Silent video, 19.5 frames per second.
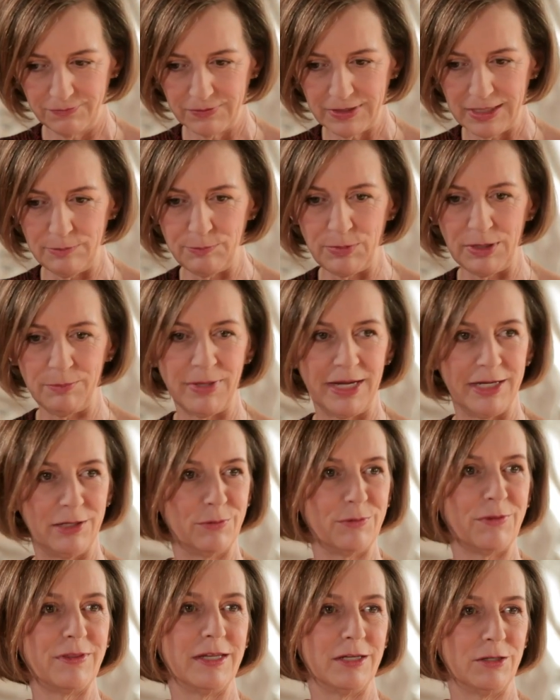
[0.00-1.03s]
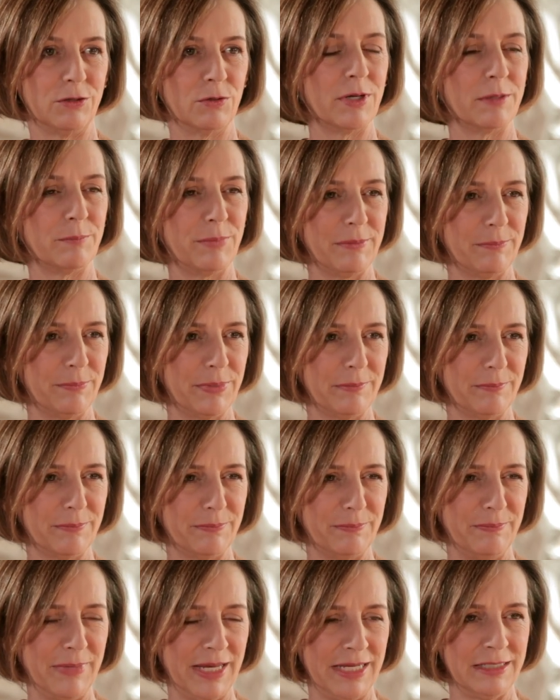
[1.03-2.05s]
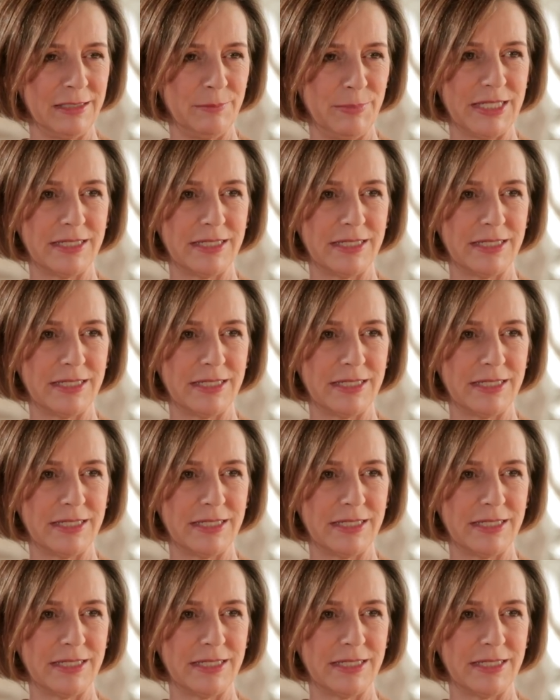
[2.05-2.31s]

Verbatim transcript: keeping my own thing going, but mainly